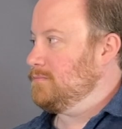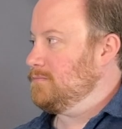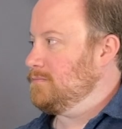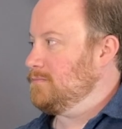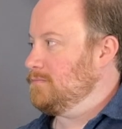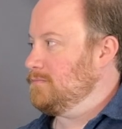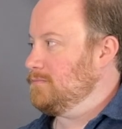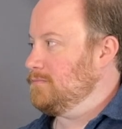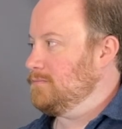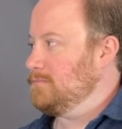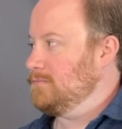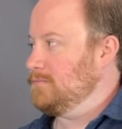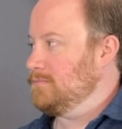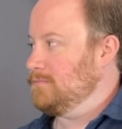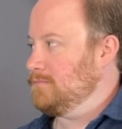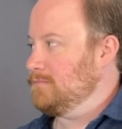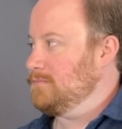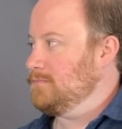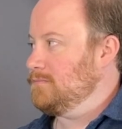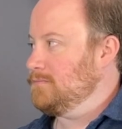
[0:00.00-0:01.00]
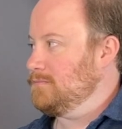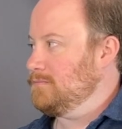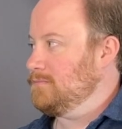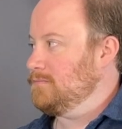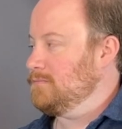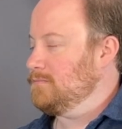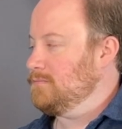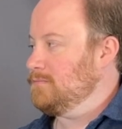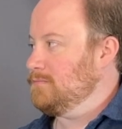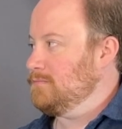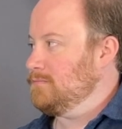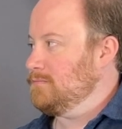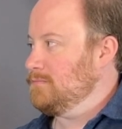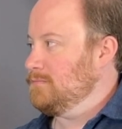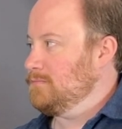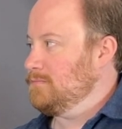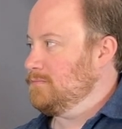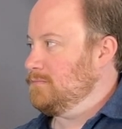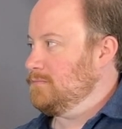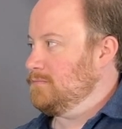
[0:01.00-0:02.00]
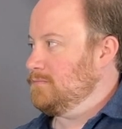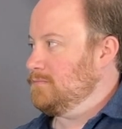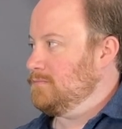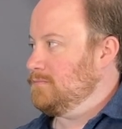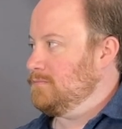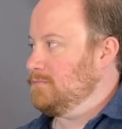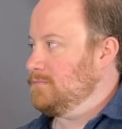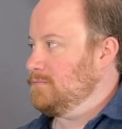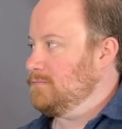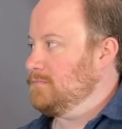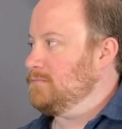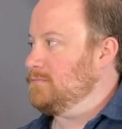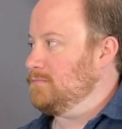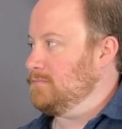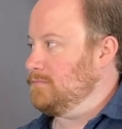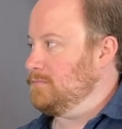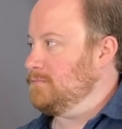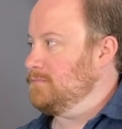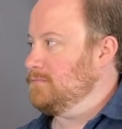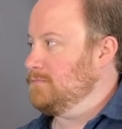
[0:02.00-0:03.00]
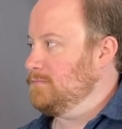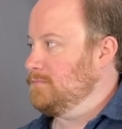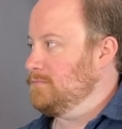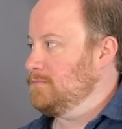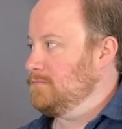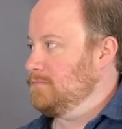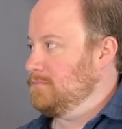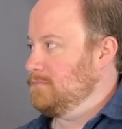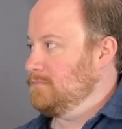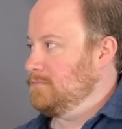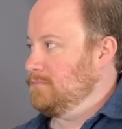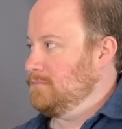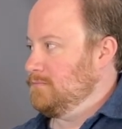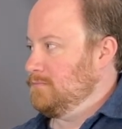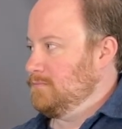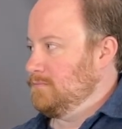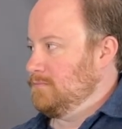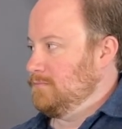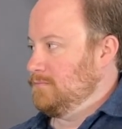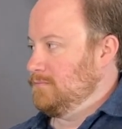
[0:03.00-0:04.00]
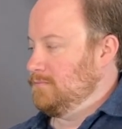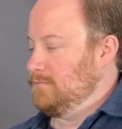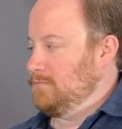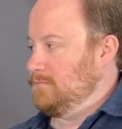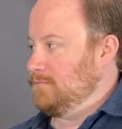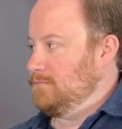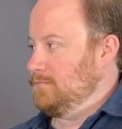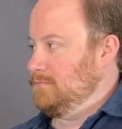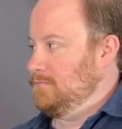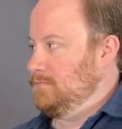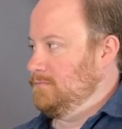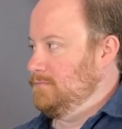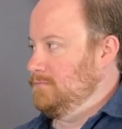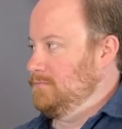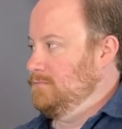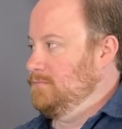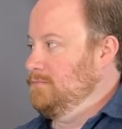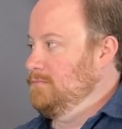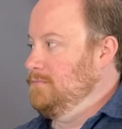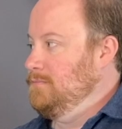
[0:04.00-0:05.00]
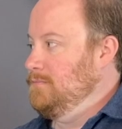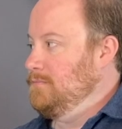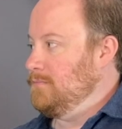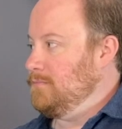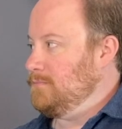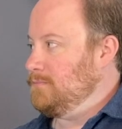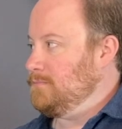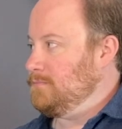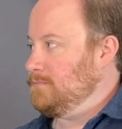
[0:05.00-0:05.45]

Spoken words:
This person isn't speaking.